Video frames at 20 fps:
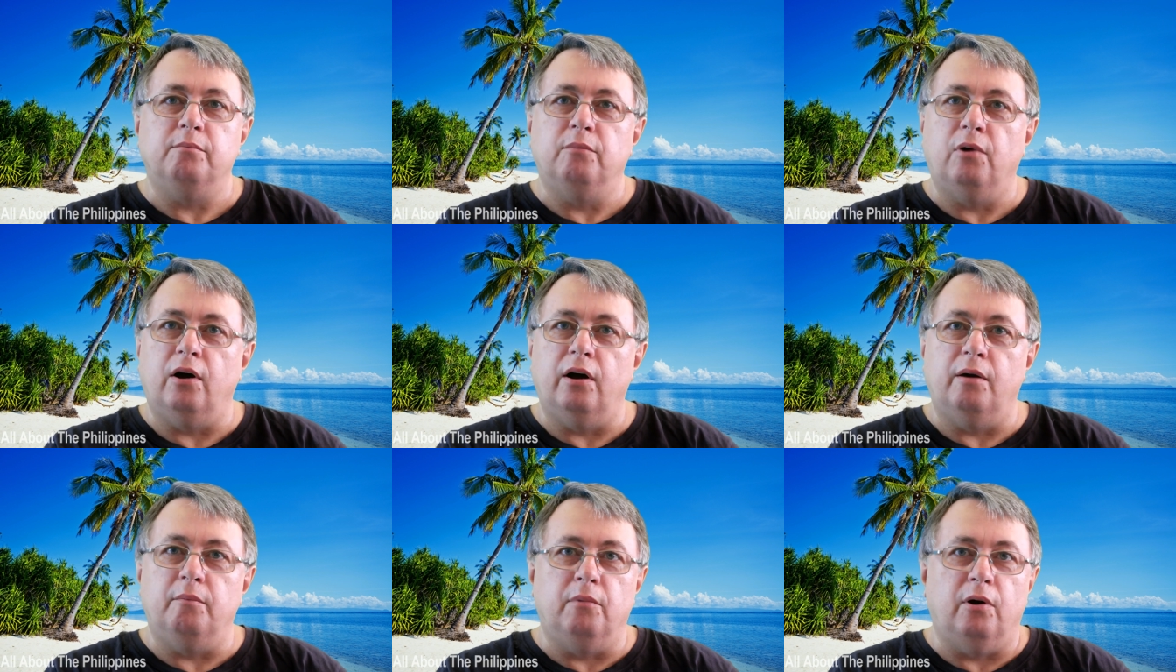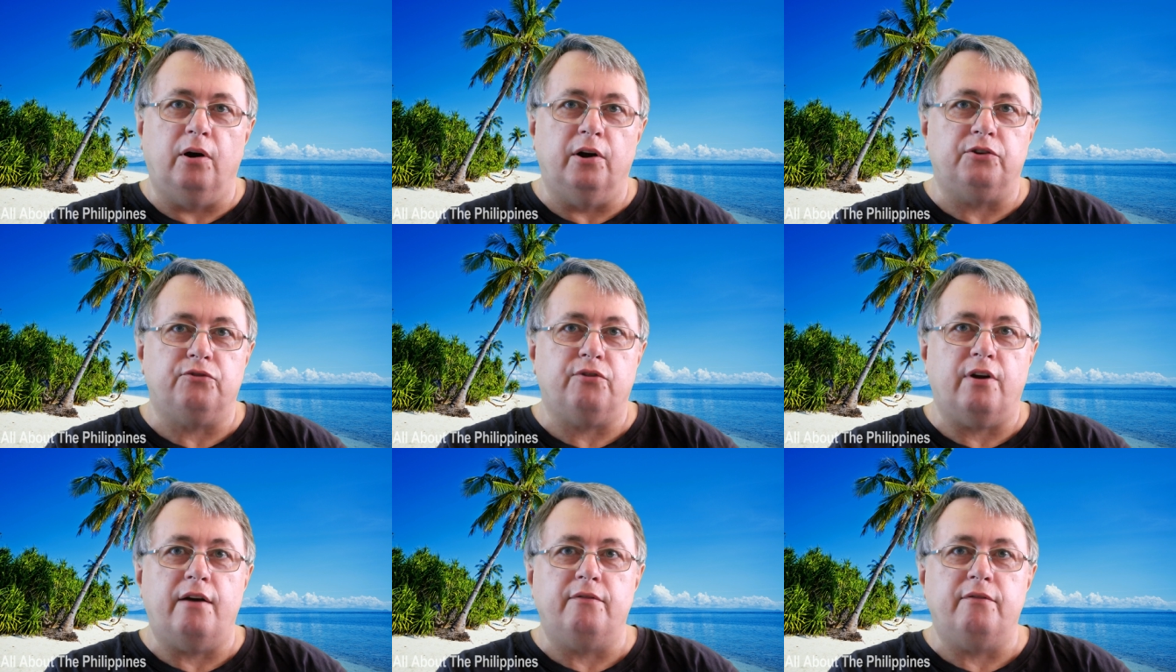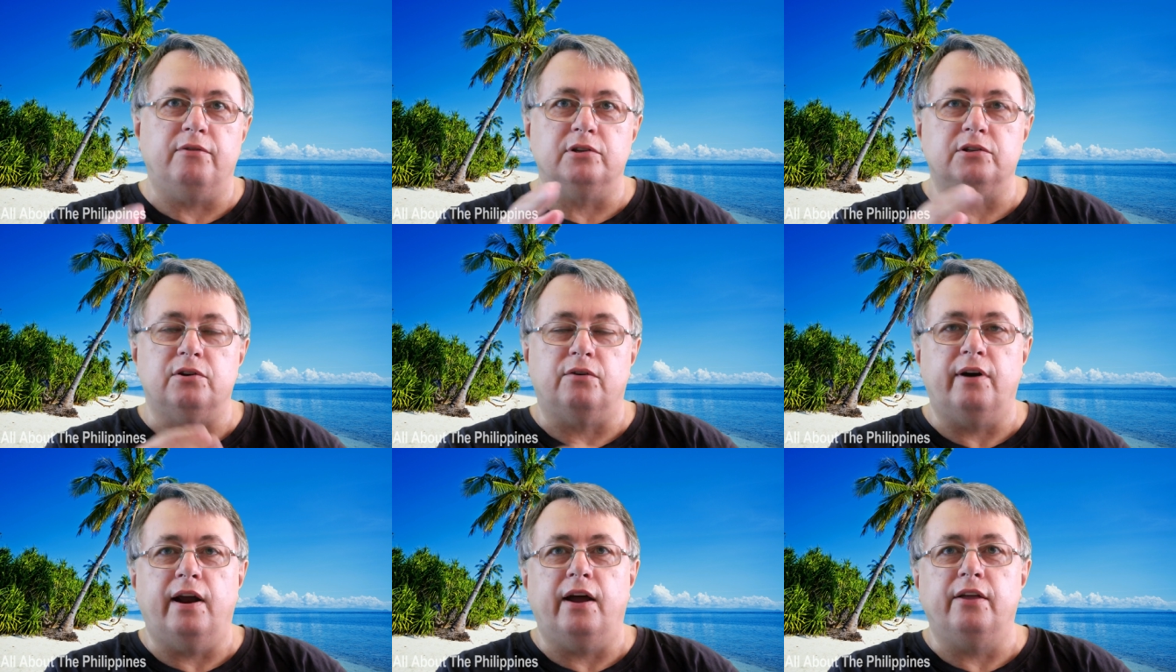my
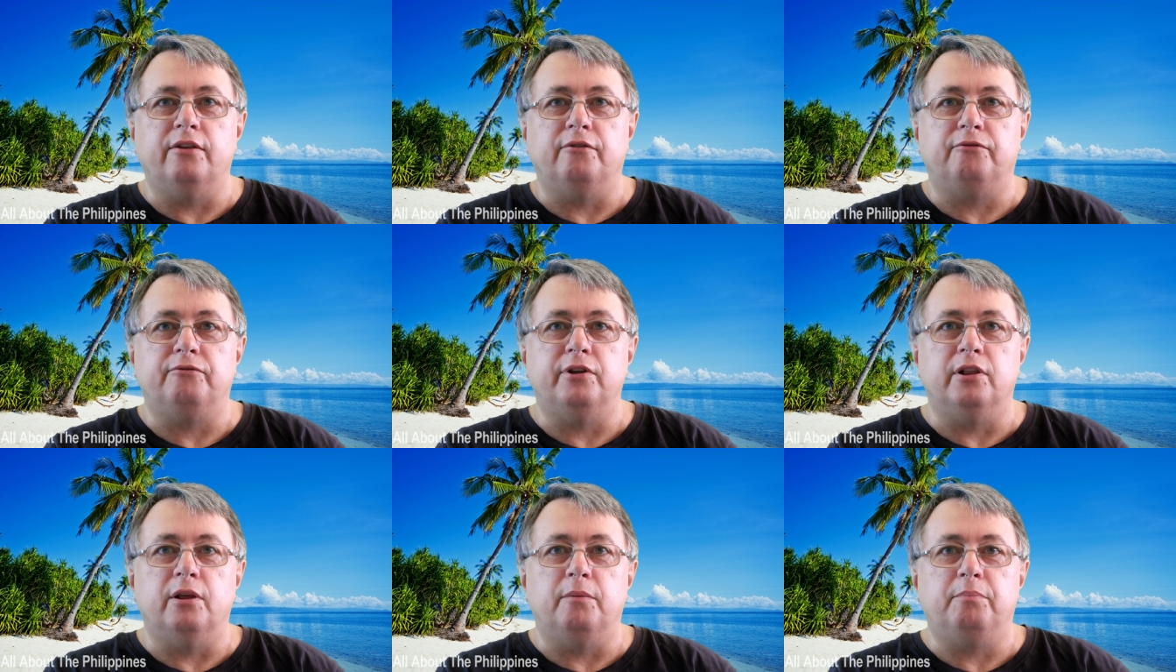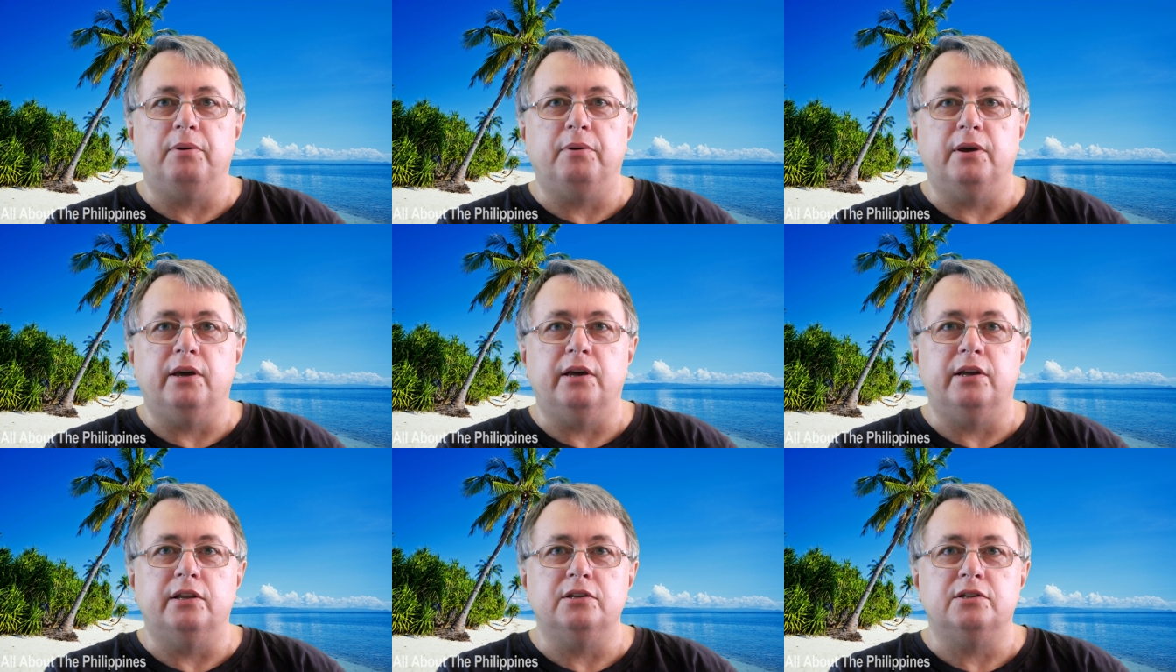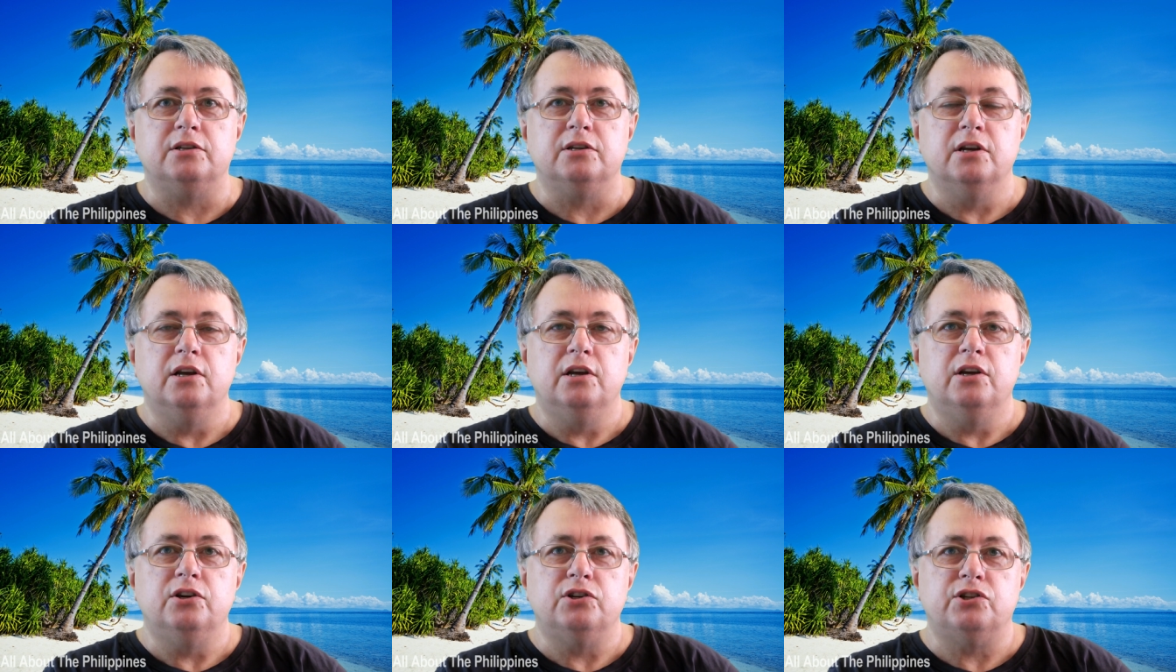travels around the Philippines,
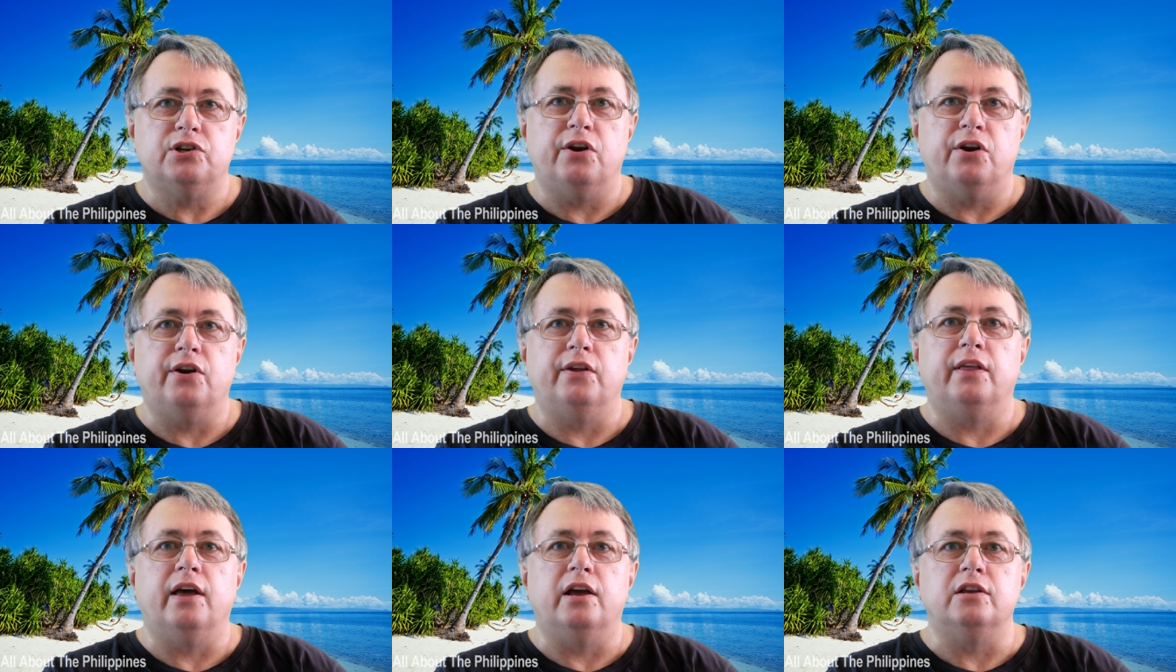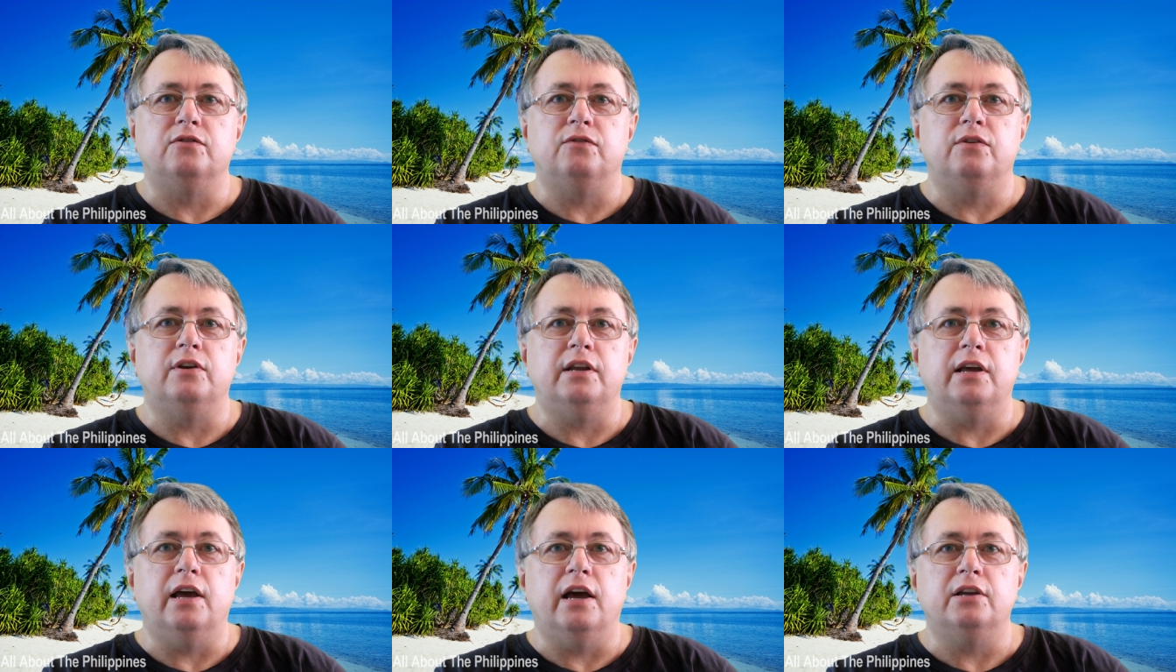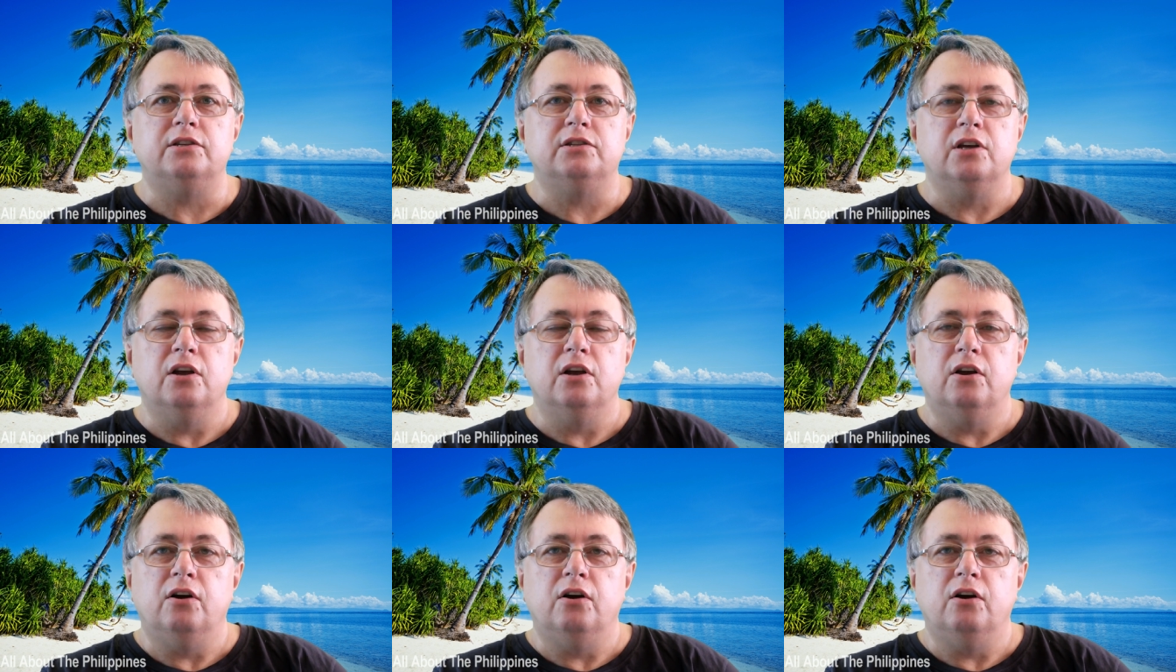sharing those videos.